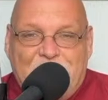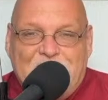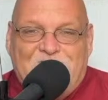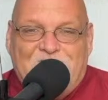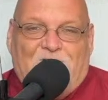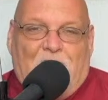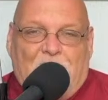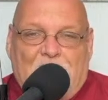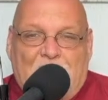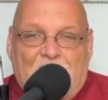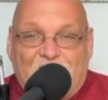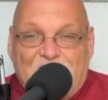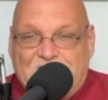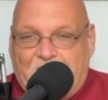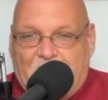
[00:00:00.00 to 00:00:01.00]
far,
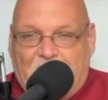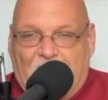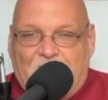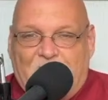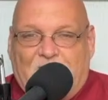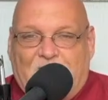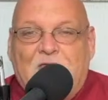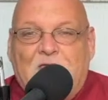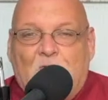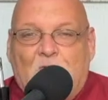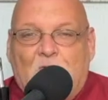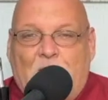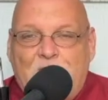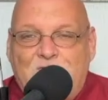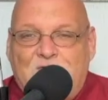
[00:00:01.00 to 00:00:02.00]
obviously you love me. Why
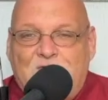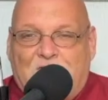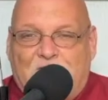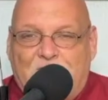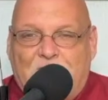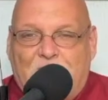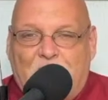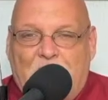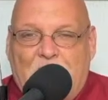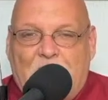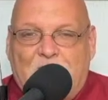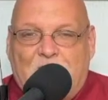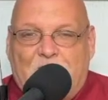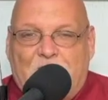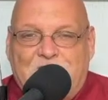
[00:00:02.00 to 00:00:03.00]
don't you click around
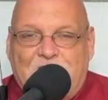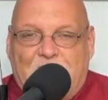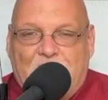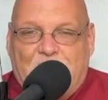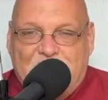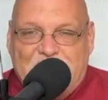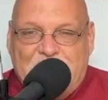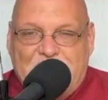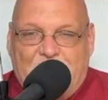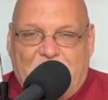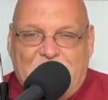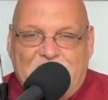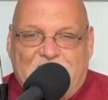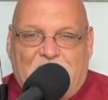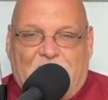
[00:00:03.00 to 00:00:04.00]
on my channel and see what
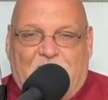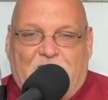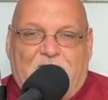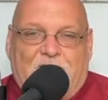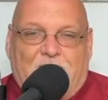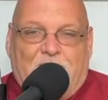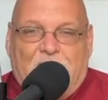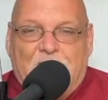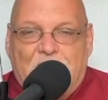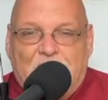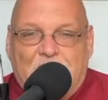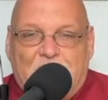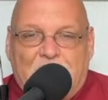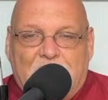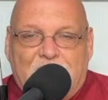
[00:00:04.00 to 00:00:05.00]
else you like here?
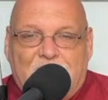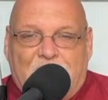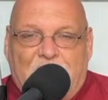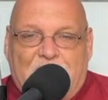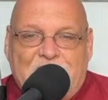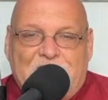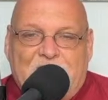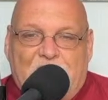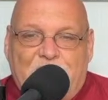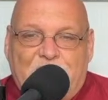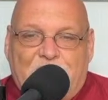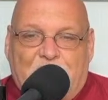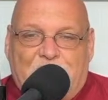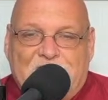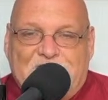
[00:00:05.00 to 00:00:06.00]
The links to the other
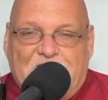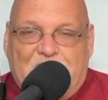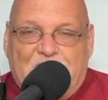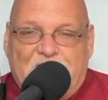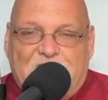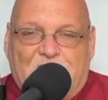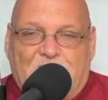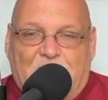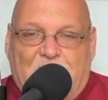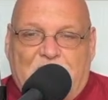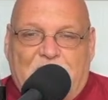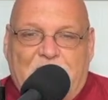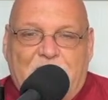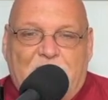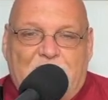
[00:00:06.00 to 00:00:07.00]
episodes are right
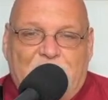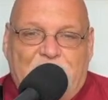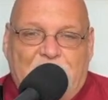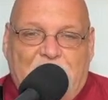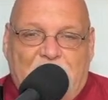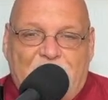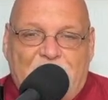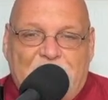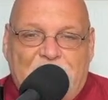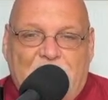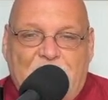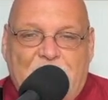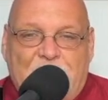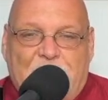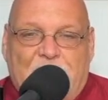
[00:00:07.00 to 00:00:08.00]
here, and if you haven't done
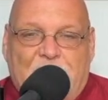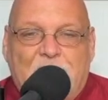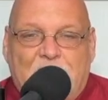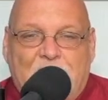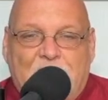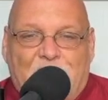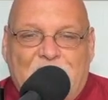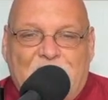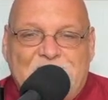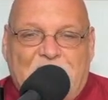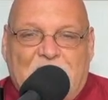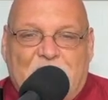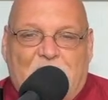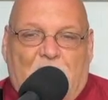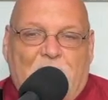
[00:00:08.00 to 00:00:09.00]
it yet, please take a
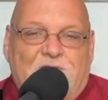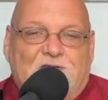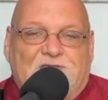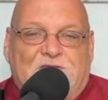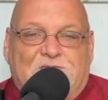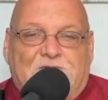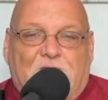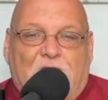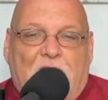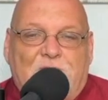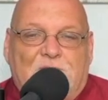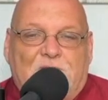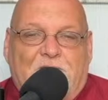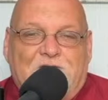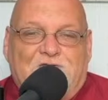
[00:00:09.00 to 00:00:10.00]
moment to subscribe to
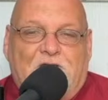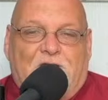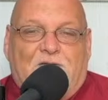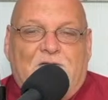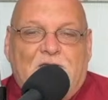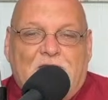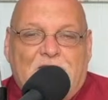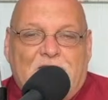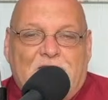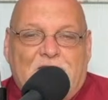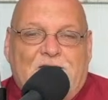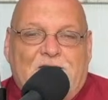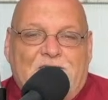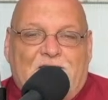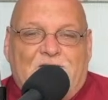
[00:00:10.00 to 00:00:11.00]
my channel and hit
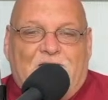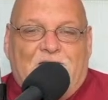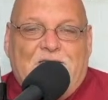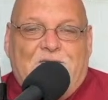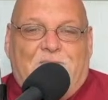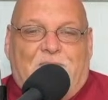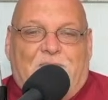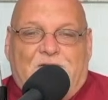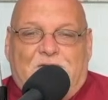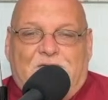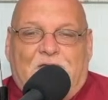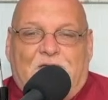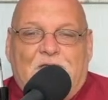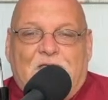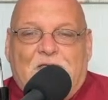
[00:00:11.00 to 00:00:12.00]
that like button.
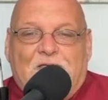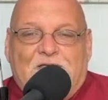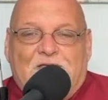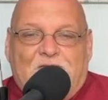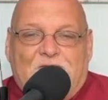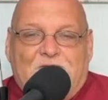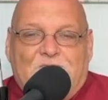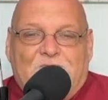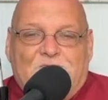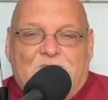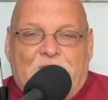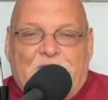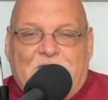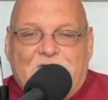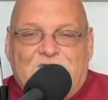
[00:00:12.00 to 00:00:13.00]
Maybe you
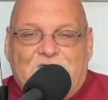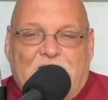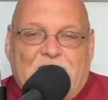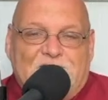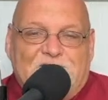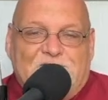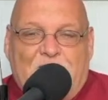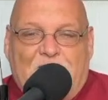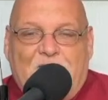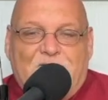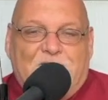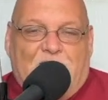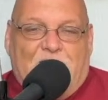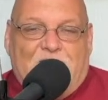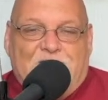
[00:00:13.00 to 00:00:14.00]
can check out some of my other
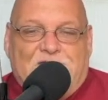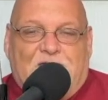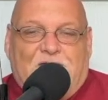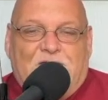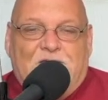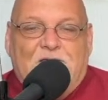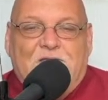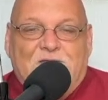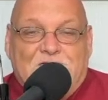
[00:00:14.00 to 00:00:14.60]
content. There's a